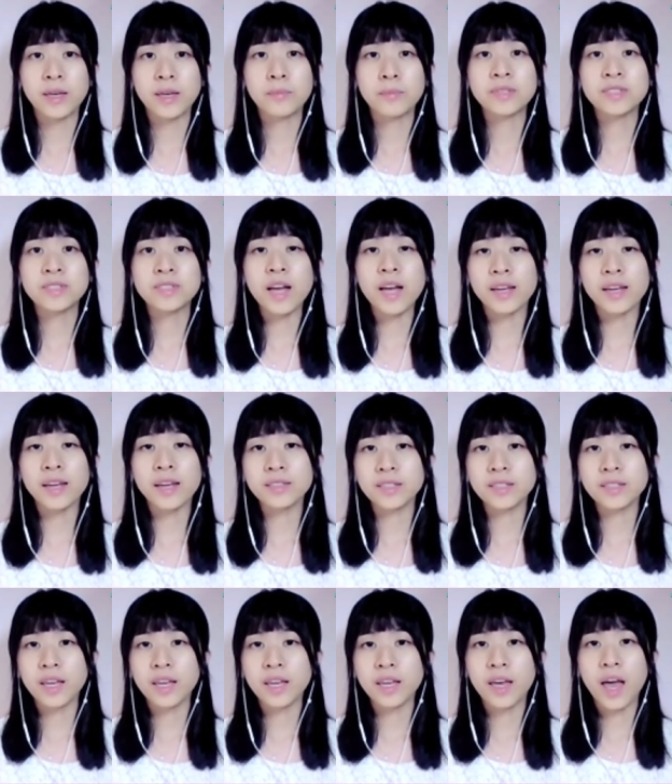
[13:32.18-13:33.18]
Besides,
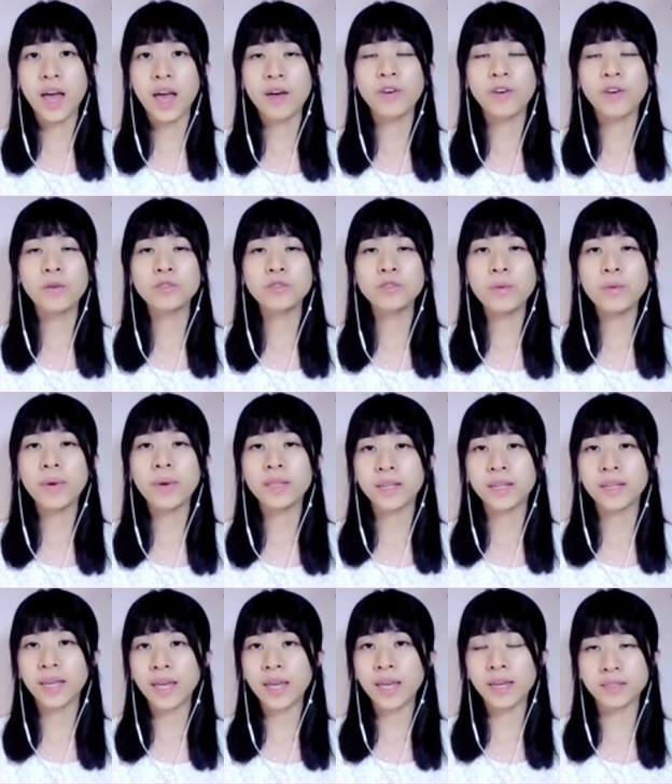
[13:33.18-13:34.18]
I've also met a
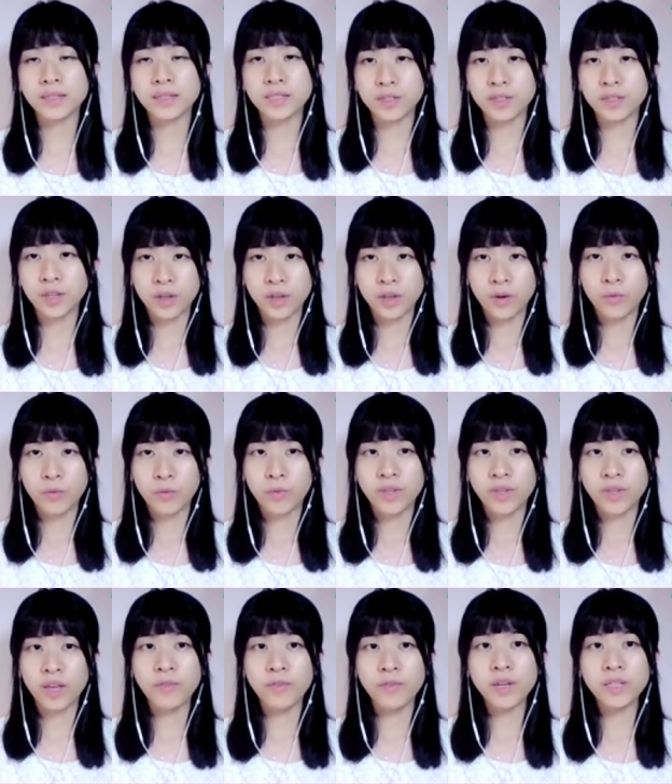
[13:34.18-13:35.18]
kid.
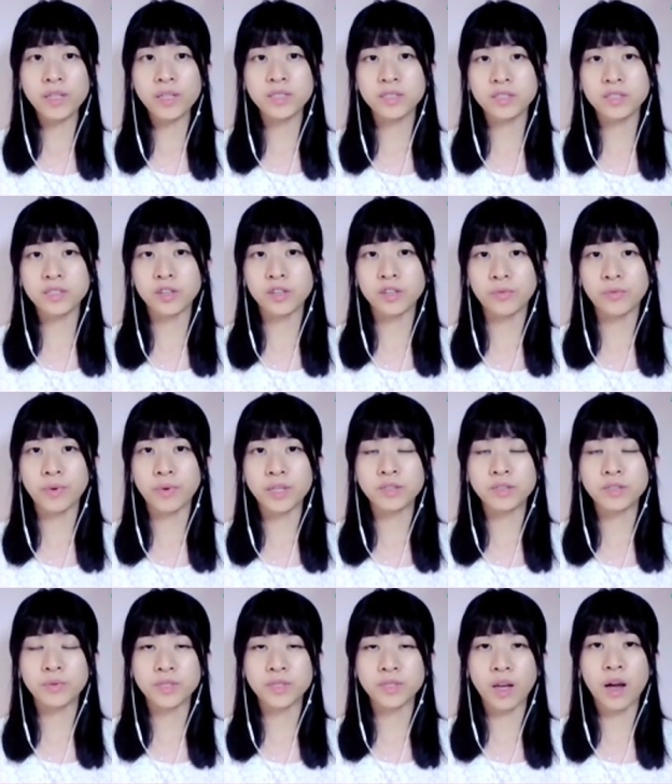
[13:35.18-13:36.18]
Whenever he
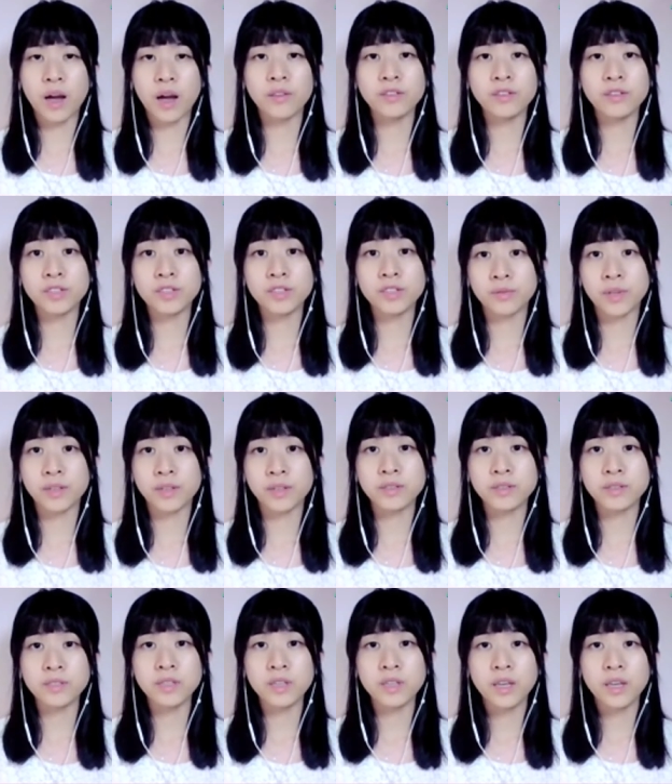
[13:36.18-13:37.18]
disagreed with other
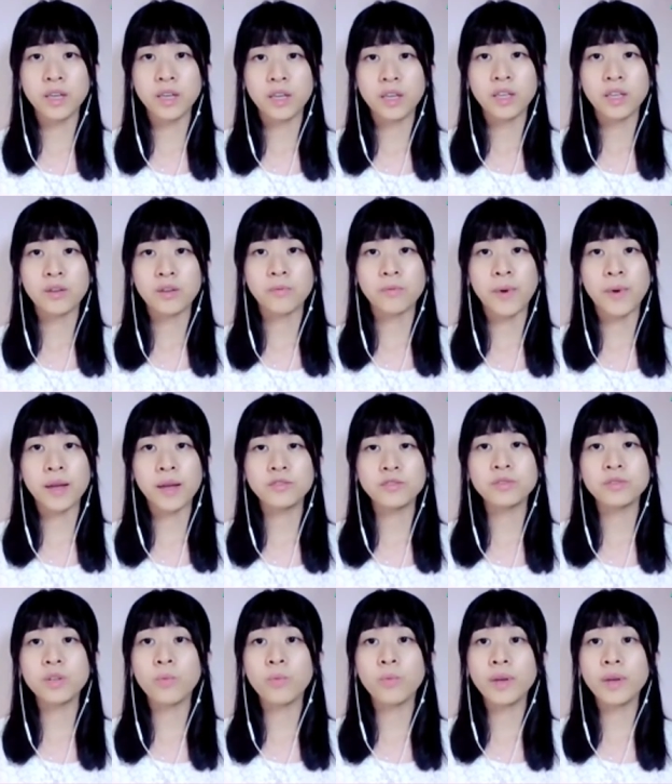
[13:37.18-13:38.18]
students, he ran to
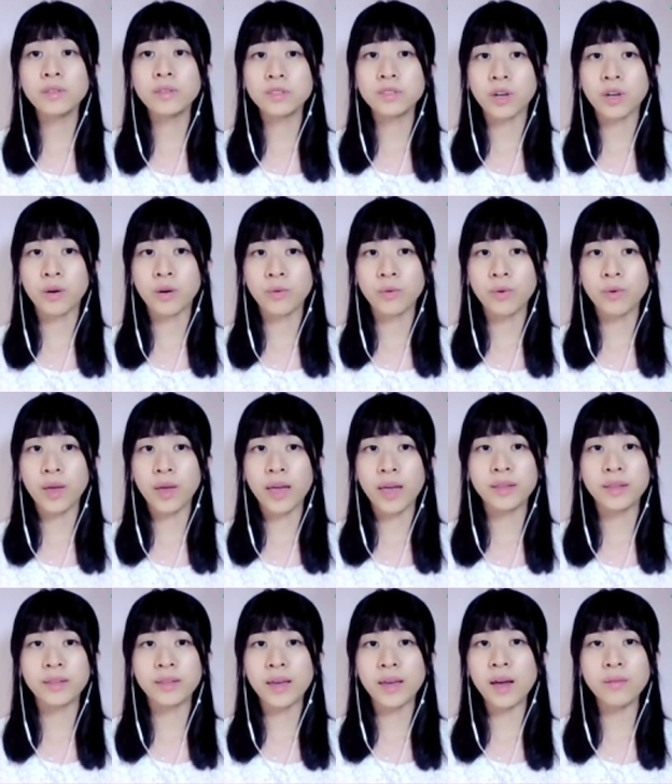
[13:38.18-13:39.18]
the window
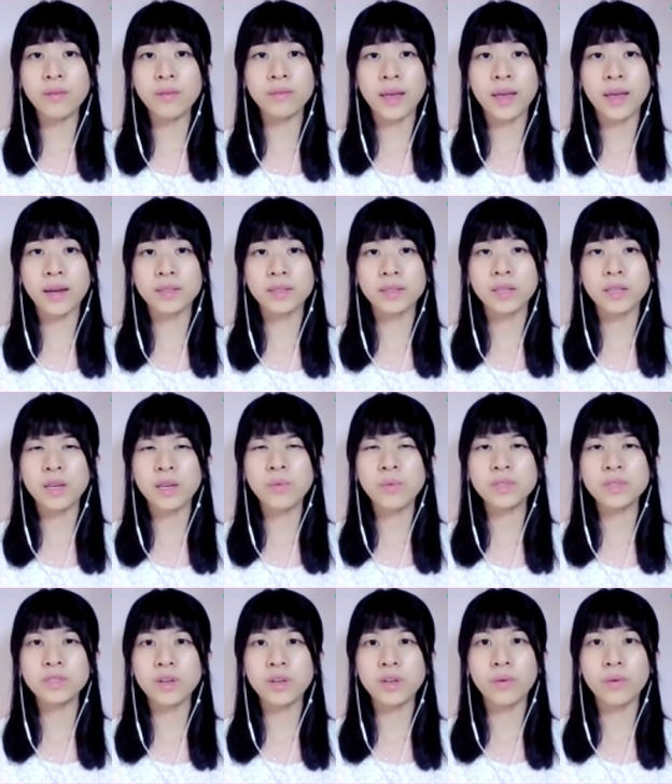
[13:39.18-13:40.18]
and yelled that he
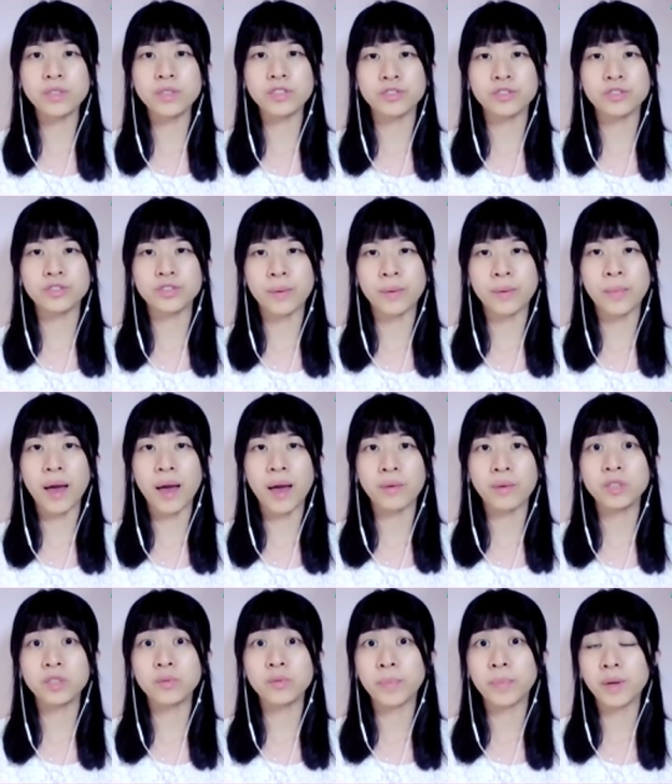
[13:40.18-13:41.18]
was going to jump out
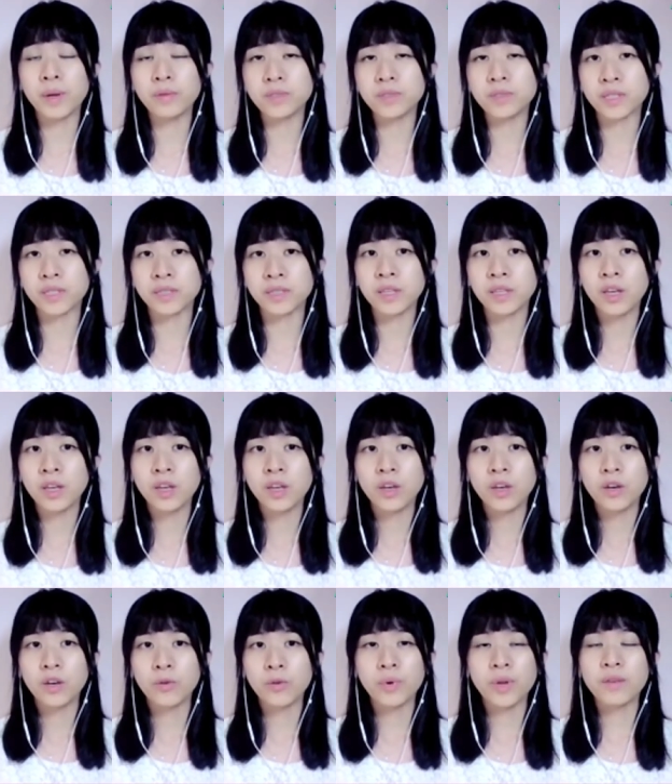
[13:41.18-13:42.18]
of the building
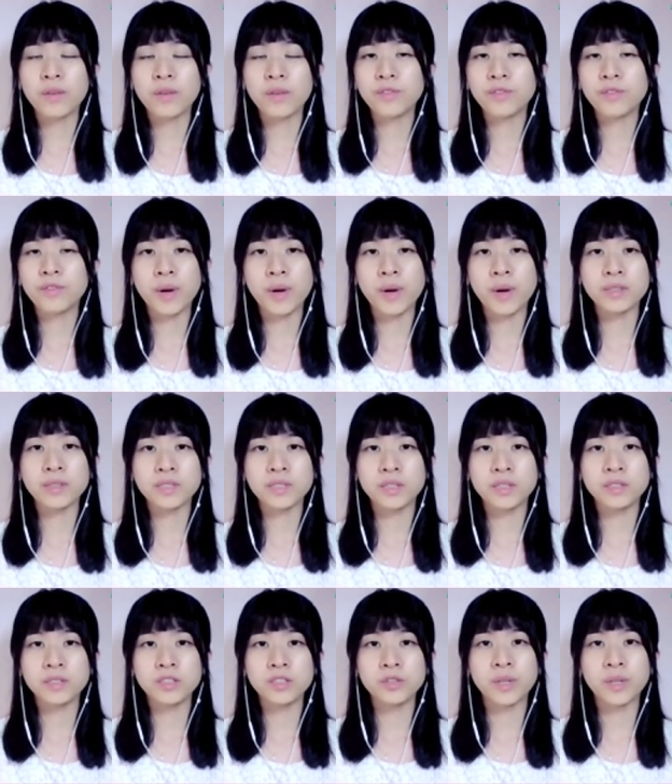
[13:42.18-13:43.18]
or even
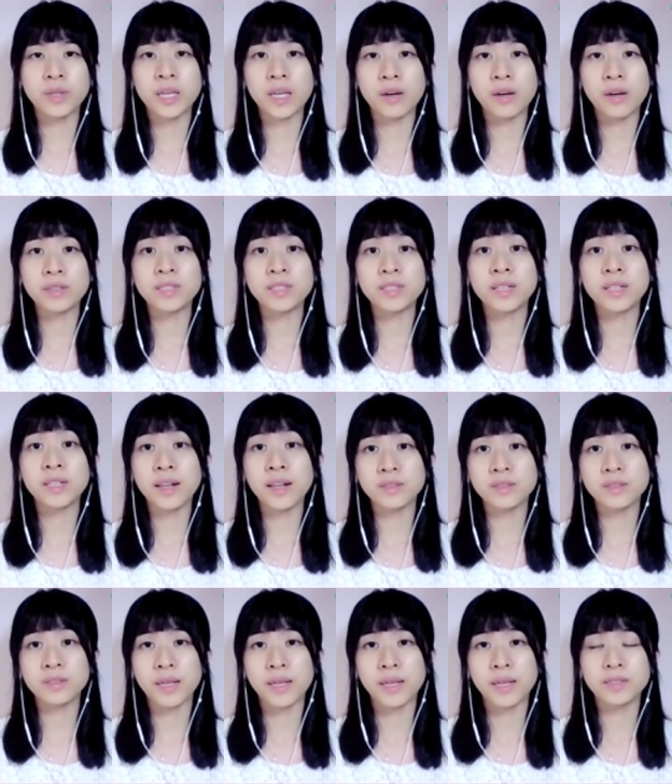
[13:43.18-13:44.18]
threatened to kill his
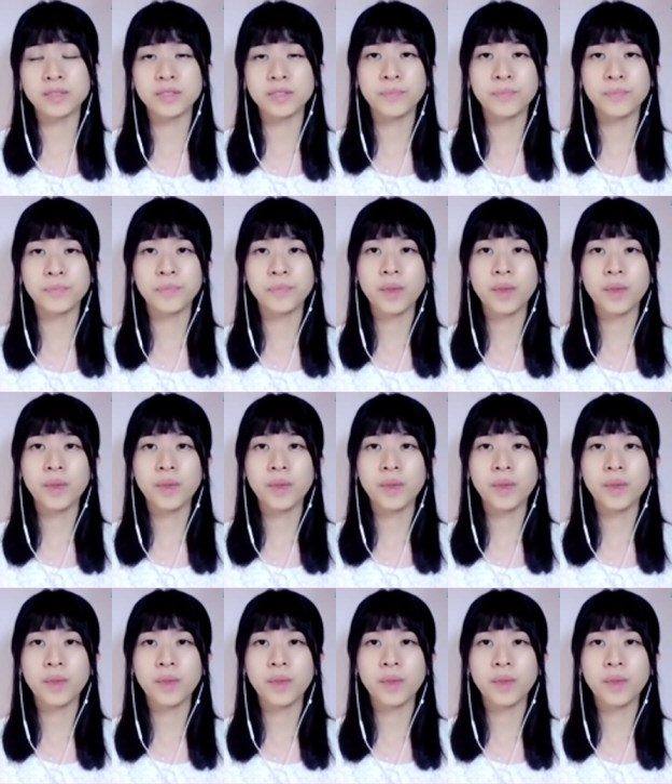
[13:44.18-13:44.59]
classmates.